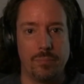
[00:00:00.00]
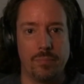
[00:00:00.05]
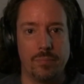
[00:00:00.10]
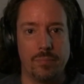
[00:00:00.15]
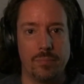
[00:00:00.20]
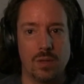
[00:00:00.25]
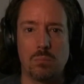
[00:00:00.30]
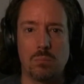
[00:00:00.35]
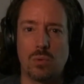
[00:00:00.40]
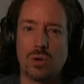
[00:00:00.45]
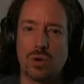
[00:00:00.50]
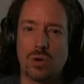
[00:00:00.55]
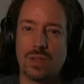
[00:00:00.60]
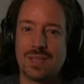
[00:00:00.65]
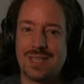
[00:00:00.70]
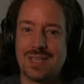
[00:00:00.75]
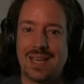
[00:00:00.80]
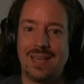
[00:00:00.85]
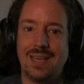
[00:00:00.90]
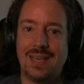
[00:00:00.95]
more on the
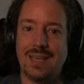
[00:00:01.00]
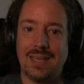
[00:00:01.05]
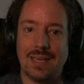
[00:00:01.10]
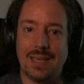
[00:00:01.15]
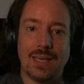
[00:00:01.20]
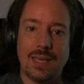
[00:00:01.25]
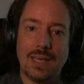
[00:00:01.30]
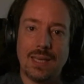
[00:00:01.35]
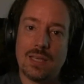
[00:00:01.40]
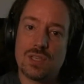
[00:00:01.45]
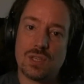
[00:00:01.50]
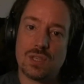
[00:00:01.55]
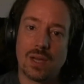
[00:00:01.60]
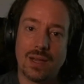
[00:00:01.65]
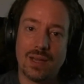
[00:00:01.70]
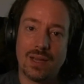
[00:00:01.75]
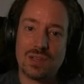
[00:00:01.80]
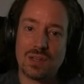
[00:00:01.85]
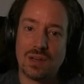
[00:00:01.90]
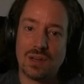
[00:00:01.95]
techie geeky
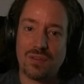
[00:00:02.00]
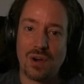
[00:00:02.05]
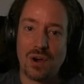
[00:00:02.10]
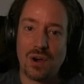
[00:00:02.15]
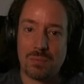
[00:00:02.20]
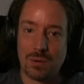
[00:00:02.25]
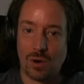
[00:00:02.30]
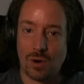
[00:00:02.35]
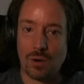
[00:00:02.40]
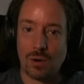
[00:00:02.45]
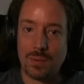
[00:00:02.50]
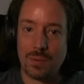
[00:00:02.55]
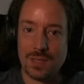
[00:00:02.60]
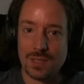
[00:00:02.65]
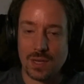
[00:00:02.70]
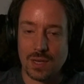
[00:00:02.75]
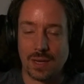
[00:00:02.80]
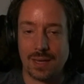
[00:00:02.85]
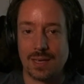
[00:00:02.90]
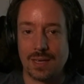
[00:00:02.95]
side of
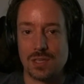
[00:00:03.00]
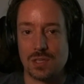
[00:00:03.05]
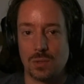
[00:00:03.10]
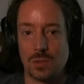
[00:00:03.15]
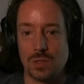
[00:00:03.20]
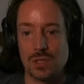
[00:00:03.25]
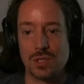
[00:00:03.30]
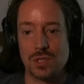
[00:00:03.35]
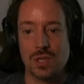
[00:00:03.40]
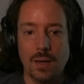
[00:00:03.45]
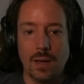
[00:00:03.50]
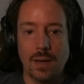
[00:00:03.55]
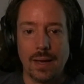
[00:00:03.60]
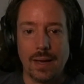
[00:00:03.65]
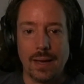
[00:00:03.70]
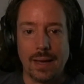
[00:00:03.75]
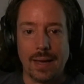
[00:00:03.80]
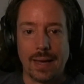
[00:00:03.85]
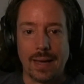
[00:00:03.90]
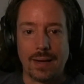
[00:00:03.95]
hobbies, I guess it was.
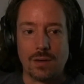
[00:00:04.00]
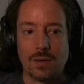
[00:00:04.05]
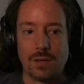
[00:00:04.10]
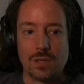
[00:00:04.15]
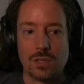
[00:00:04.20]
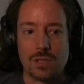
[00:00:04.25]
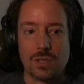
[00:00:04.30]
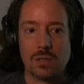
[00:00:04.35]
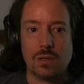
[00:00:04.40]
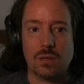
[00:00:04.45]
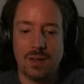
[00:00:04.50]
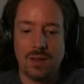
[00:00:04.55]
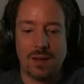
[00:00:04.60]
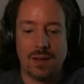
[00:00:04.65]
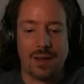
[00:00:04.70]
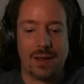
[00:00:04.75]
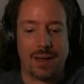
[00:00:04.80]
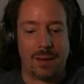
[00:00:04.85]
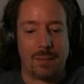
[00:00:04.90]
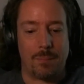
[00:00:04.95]
And
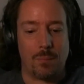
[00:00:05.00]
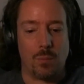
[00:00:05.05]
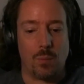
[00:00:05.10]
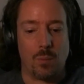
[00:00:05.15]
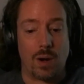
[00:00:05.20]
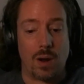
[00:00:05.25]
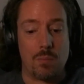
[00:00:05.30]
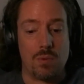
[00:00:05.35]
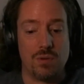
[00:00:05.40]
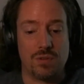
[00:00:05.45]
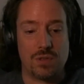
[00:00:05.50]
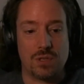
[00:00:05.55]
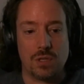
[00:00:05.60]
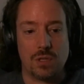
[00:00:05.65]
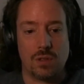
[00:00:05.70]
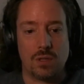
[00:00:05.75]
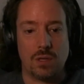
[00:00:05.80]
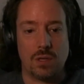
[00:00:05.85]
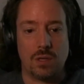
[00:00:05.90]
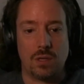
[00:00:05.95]
when I moved to
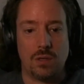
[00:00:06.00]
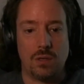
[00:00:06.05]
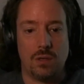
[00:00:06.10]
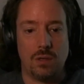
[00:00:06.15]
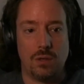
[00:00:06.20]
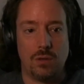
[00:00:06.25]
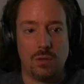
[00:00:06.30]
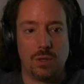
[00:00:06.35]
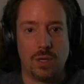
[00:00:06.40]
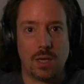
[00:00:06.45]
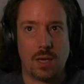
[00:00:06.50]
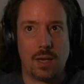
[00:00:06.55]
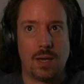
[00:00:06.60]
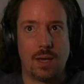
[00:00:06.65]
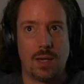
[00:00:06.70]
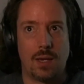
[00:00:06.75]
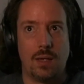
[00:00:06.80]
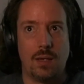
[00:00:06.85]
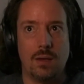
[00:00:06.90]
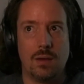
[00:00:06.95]
the
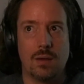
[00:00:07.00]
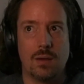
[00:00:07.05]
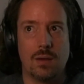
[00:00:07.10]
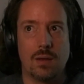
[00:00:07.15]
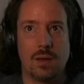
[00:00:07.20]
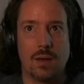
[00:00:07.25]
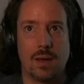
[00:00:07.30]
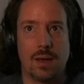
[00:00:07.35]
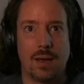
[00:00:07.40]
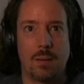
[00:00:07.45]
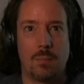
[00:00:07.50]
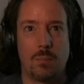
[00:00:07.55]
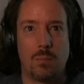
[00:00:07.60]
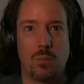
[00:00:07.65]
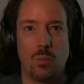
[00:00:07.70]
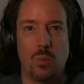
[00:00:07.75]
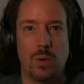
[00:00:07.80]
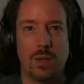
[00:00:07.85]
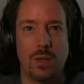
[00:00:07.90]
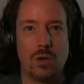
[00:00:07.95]
UK,
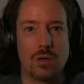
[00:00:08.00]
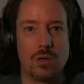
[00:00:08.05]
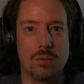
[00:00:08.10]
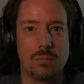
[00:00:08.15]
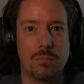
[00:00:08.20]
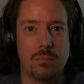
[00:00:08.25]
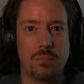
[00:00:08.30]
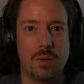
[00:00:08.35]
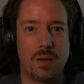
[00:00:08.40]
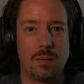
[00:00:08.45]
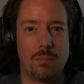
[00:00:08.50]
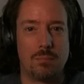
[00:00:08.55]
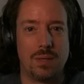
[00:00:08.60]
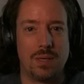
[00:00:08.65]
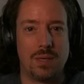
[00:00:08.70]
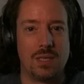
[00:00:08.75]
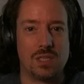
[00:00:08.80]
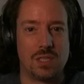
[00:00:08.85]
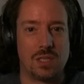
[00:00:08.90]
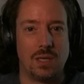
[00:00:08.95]
we got a
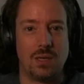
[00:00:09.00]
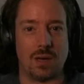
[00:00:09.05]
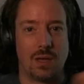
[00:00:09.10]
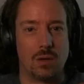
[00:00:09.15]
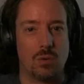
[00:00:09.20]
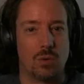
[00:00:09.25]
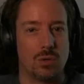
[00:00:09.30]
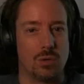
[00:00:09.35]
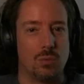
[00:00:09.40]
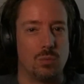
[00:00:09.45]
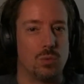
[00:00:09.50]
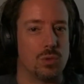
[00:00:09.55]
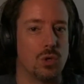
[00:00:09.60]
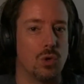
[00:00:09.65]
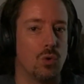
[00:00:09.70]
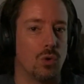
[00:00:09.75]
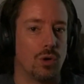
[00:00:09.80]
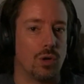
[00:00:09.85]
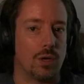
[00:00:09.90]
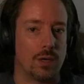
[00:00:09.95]
PC, like what you would
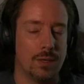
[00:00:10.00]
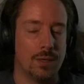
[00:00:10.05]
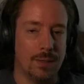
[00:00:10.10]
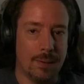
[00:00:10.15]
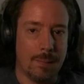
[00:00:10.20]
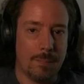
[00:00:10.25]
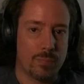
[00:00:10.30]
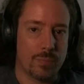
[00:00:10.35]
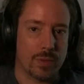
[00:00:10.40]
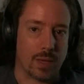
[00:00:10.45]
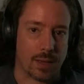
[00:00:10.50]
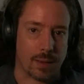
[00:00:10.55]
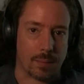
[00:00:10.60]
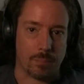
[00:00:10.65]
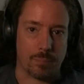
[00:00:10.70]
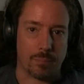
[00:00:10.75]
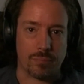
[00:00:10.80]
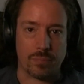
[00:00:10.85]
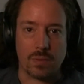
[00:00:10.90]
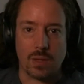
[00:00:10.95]
call
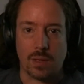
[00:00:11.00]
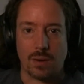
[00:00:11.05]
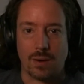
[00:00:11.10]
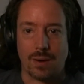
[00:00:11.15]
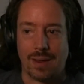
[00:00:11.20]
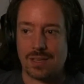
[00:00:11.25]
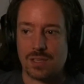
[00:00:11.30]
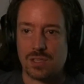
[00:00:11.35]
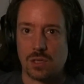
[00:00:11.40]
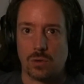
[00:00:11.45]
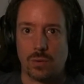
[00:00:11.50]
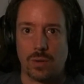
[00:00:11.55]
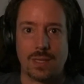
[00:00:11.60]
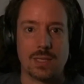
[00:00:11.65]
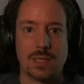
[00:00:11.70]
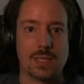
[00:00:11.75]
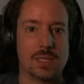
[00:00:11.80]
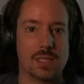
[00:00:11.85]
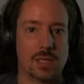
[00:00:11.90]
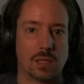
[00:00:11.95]
an
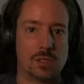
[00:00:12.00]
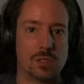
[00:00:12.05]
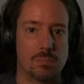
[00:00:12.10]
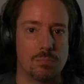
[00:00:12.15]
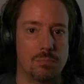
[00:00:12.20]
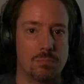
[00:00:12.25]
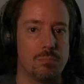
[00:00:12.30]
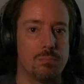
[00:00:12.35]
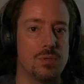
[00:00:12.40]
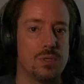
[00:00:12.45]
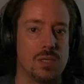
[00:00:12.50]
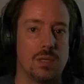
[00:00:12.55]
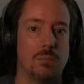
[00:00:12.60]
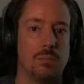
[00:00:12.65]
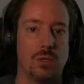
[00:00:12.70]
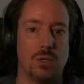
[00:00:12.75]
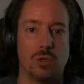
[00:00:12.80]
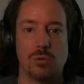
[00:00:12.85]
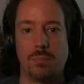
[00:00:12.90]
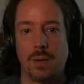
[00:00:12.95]
x86
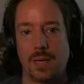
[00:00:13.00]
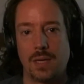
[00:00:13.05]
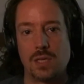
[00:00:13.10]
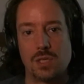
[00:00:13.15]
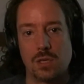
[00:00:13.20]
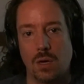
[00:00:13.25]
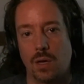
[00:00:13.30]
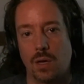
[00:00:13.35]
CPU based kind